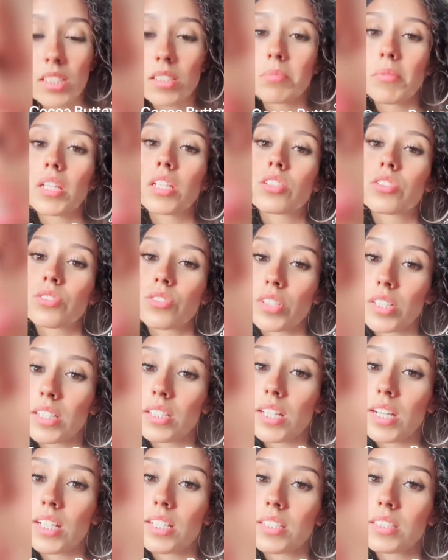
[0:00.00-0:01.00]
make
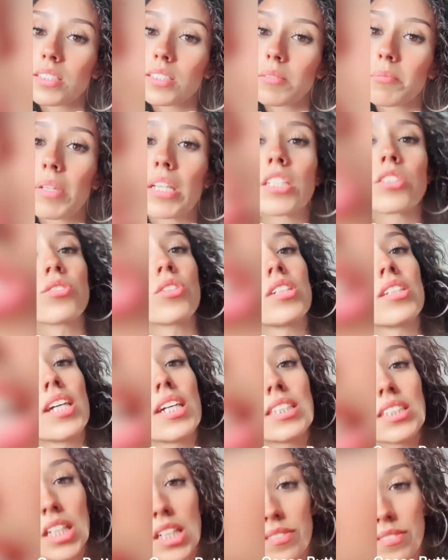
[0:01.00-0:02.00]

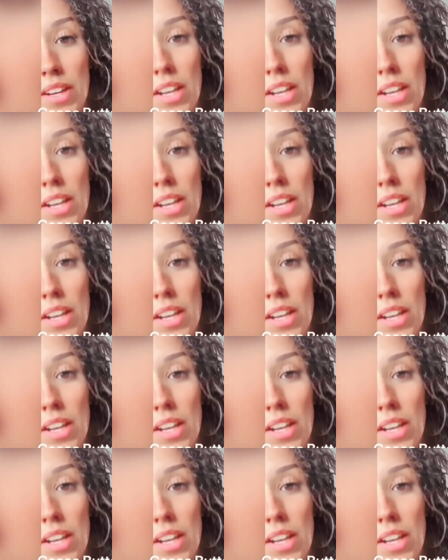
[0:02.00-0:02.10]
storylines out of